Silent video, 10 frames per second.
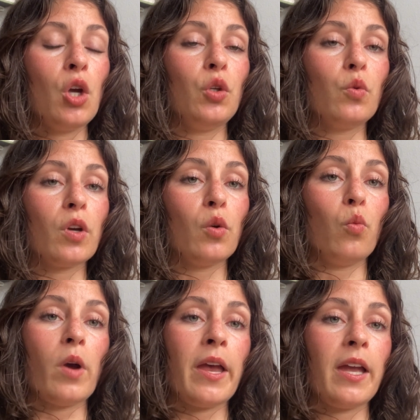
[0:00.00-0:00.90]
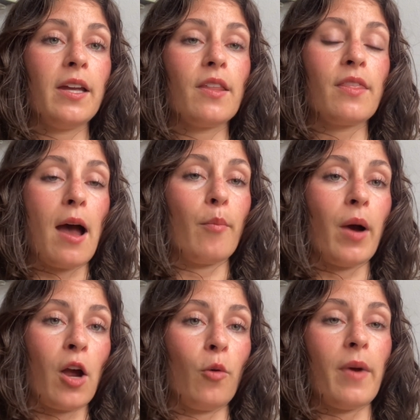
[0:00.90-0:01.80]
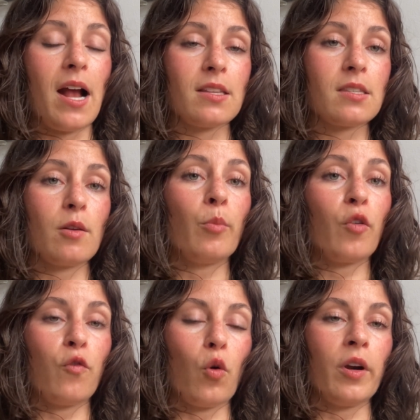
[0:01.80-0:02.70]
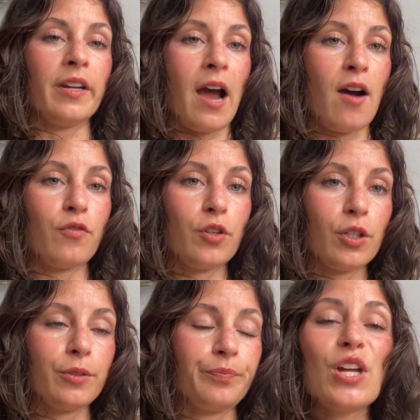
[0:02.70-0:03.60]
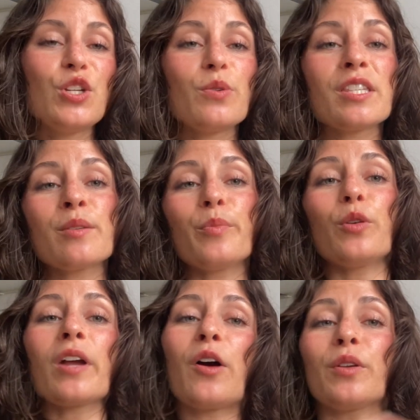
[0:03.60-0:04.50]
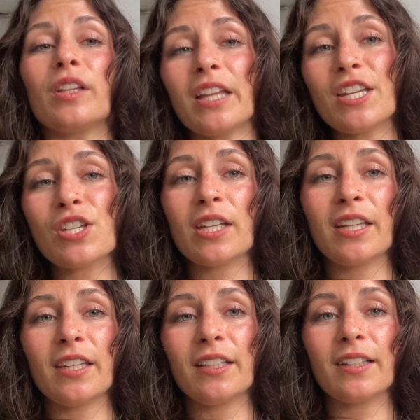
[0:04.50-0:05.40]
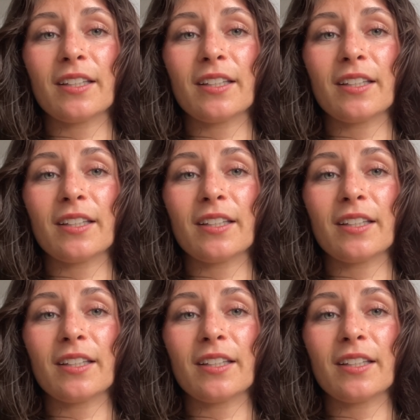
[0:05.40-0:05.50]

you can weigh that biomass before and after, do a simple calculation,